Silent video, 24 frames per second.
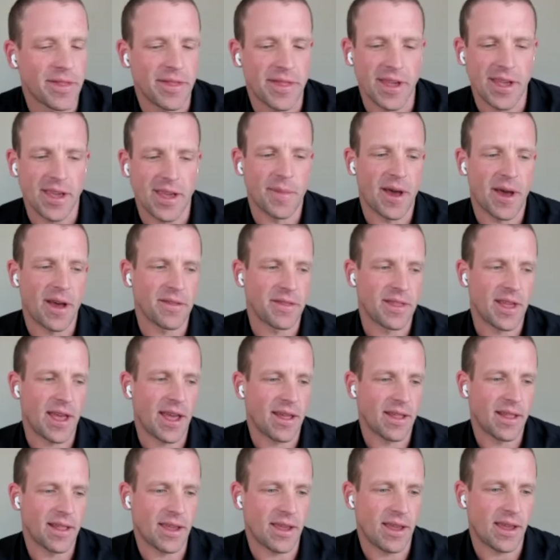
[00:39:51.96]
think about
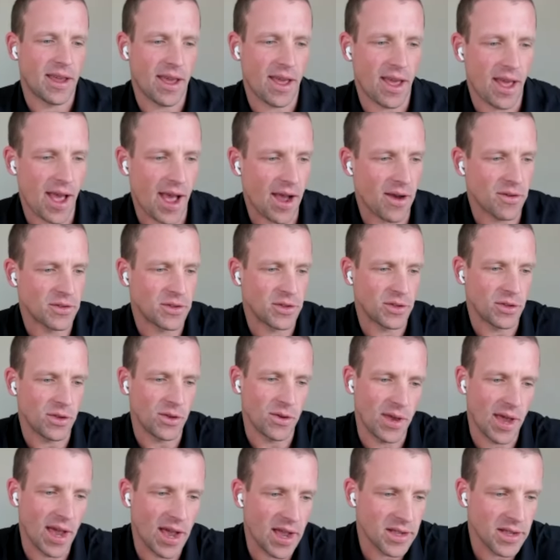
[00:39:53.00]
that. Like, how do you
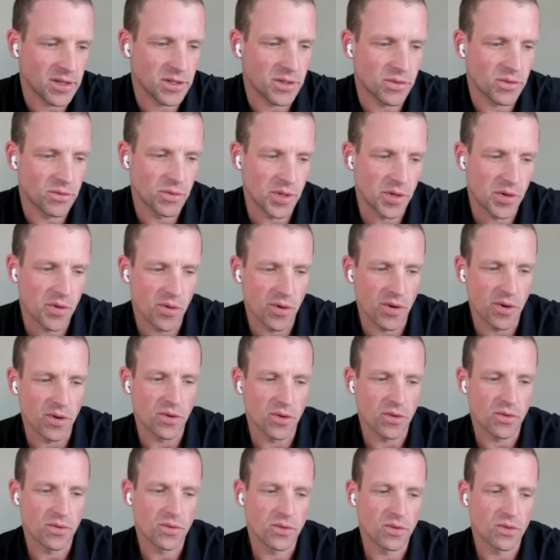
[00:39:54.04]
guys recruit
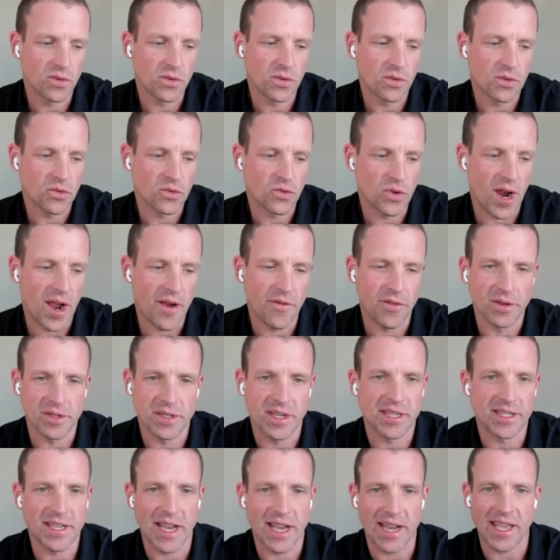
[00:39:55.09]
drivers?
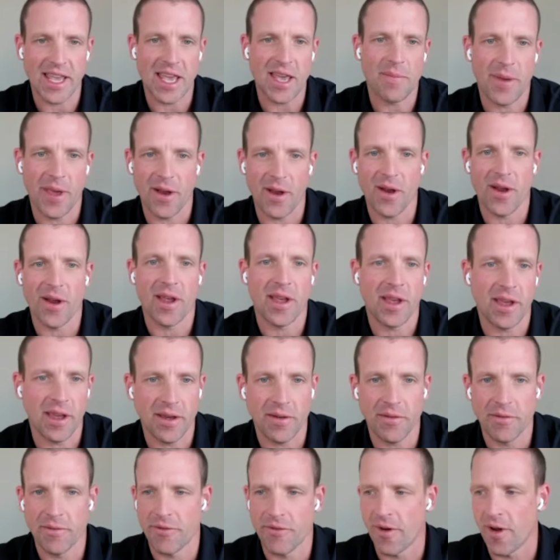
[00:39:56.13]
Because I keep hearing
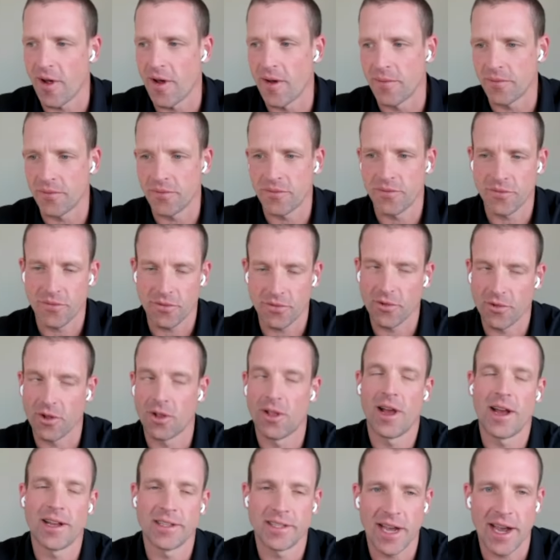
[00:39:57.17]
from
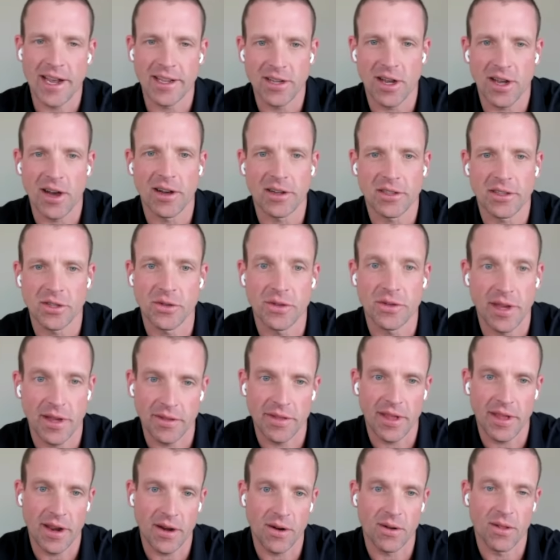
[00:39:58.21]
clients I talk to that
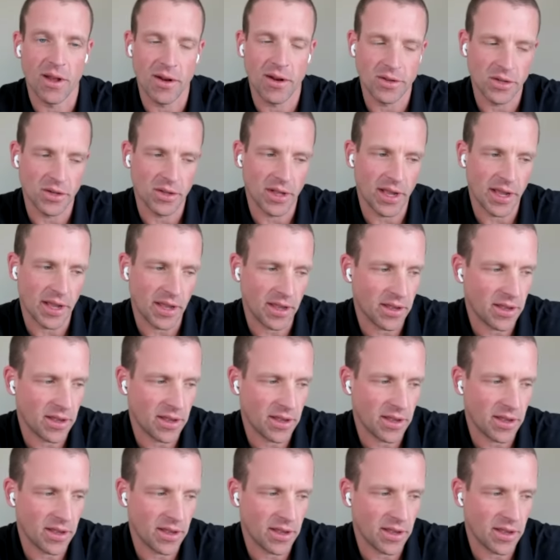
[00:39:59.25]
are larger, like